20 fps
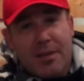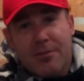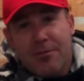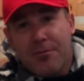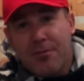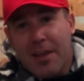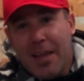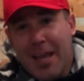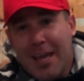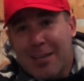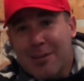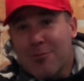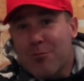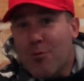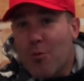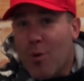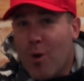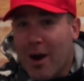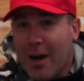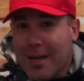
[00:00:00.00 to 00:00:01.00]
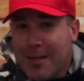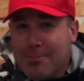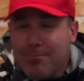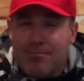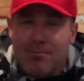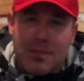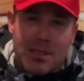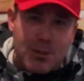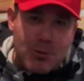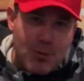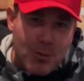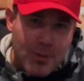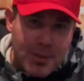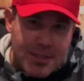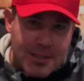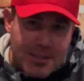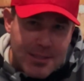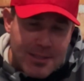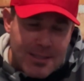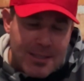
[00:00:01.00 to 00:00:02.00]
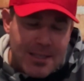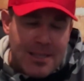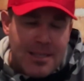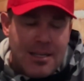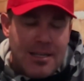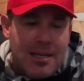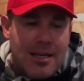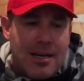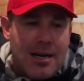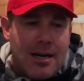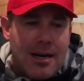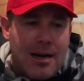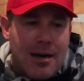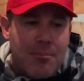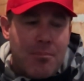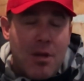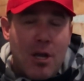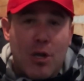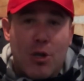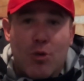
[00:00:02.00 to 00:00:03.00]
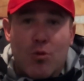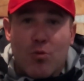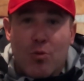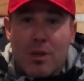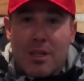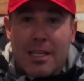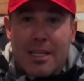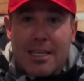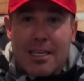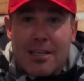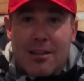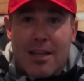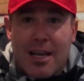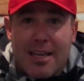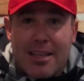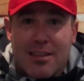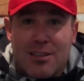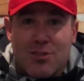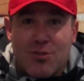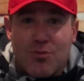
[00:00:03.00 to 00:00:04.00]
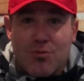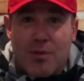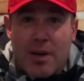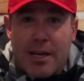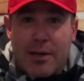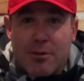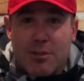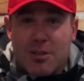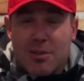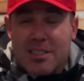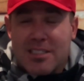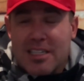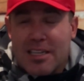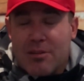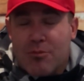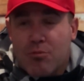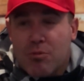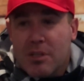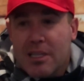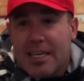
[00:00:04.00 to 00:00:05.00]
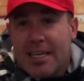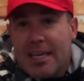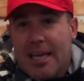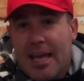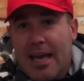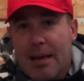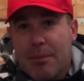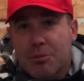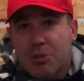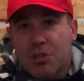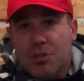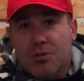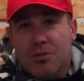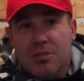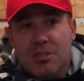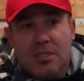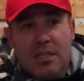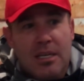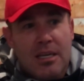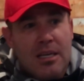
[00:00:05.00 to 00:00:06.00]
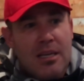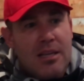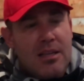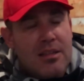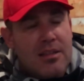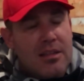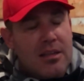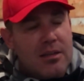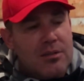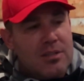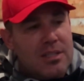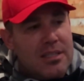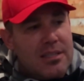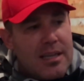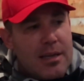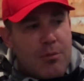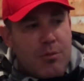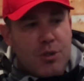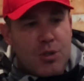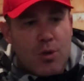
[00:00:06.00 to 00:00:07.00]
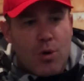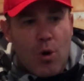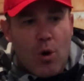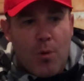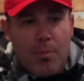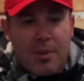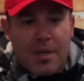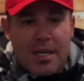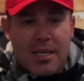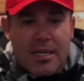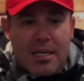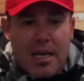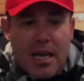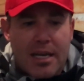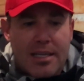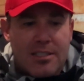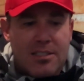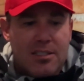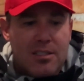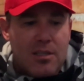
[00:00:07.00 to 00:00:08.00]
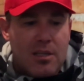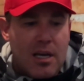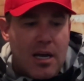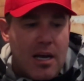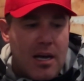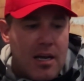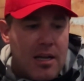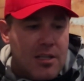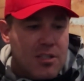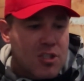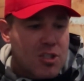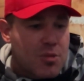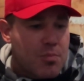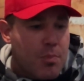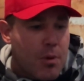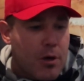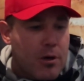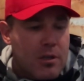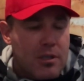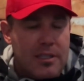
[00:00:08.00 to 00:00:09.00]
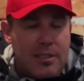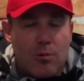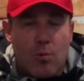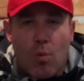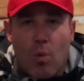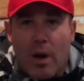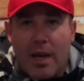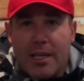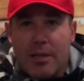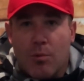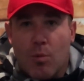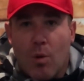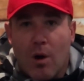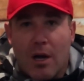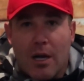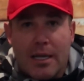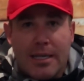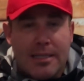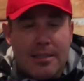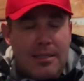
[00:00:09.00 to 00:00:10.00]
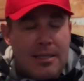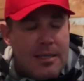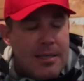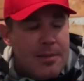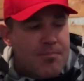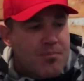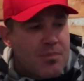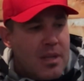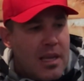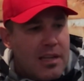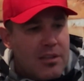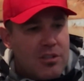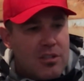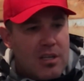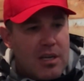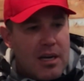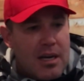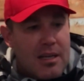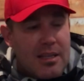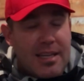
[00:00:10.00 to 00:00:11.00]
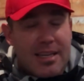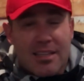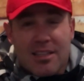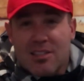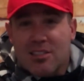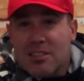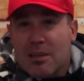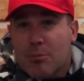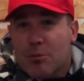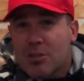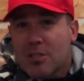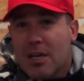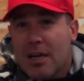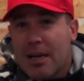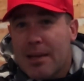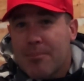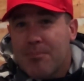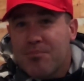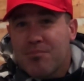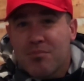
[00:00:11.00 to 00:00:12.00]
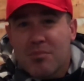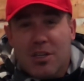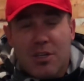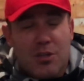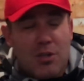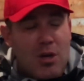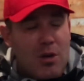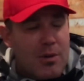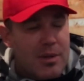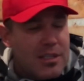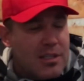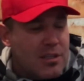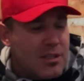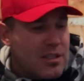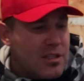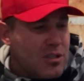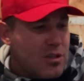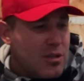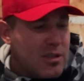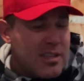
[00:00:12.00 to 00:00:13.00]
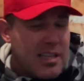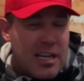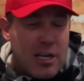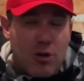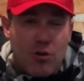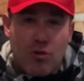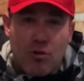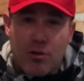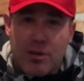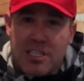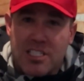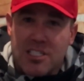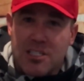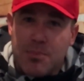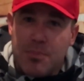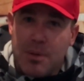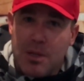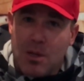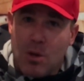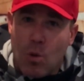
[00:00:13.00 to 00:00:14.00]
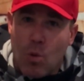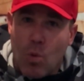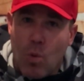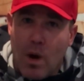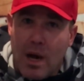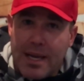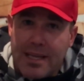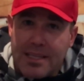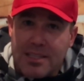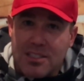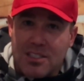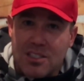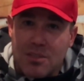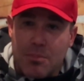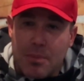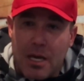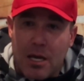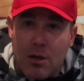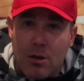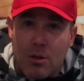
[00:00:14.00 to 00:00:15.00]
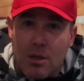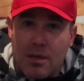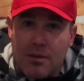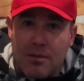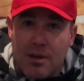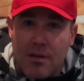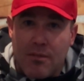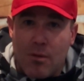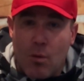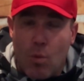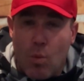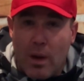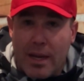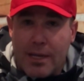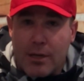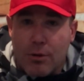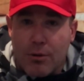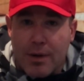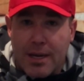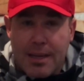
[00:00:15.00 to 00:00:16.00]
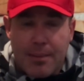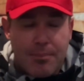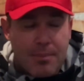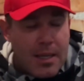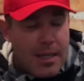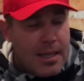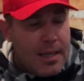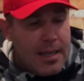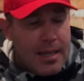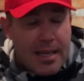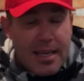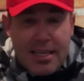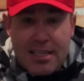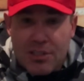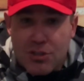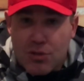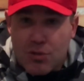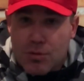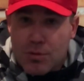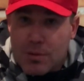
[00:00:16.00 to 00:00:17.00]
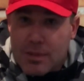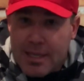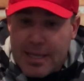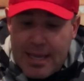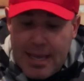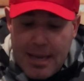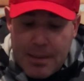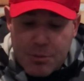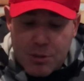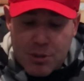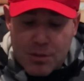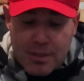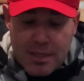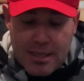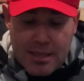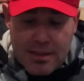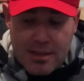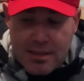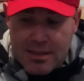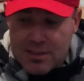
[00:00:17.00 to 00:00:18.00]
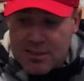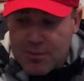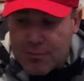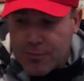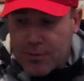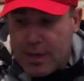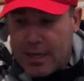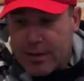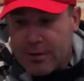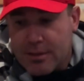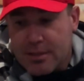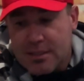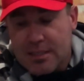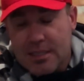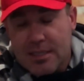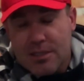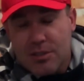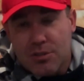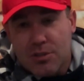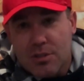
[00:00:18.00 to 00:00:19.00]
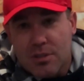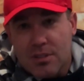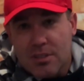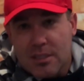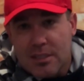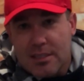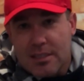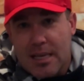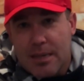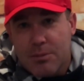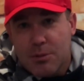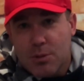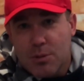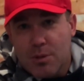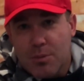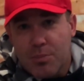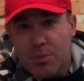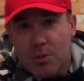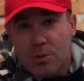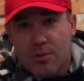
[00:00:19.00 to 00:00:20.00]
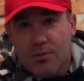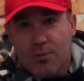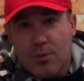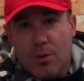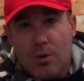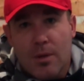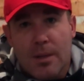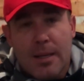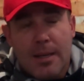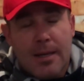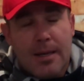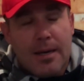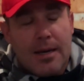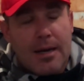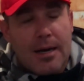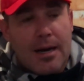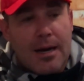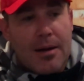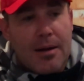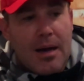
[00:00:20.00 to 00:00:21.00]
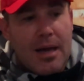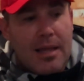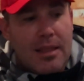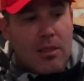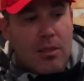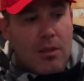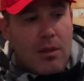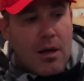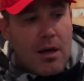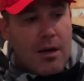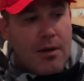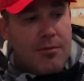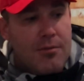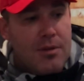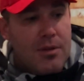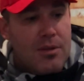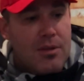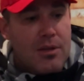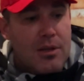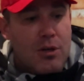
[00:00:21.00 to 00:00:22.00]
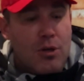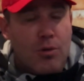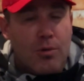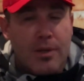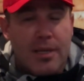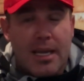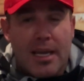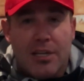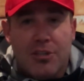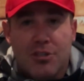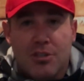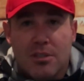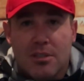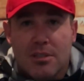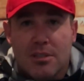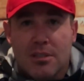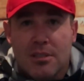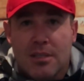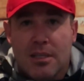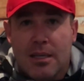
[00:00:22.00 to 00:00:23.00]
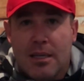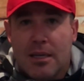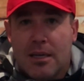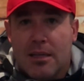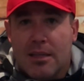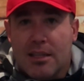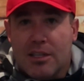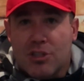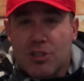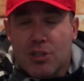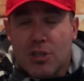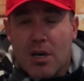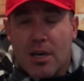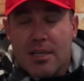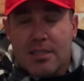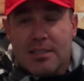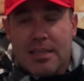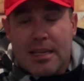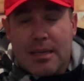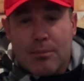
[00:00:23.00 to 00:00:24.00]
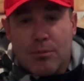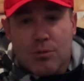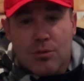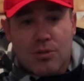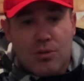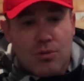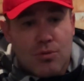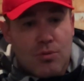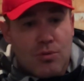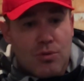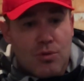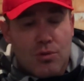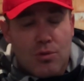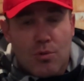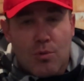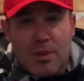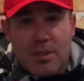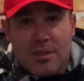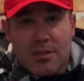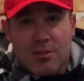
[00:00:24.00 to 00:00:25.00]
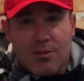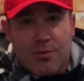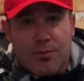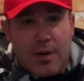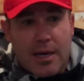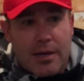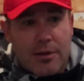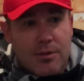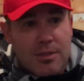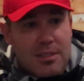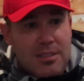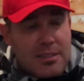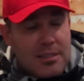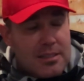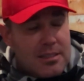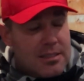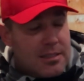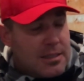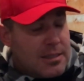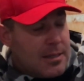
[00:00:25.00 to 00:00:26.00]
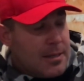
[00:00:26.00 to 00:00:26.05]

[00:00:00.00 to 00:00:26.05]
fan of wine, like who isn't, um, you're really gonna like this fragrance because it really captures those, like when you open a nice uh, sparkling white wine and uh, like in the summertime, you know, and you're, you know, that crisp wine smell of, of a white grape, it is truly captured in this fragrance. It is just, it is absolutely beautiful. Uh, I love the creations that Sean is able to do with his fragrances.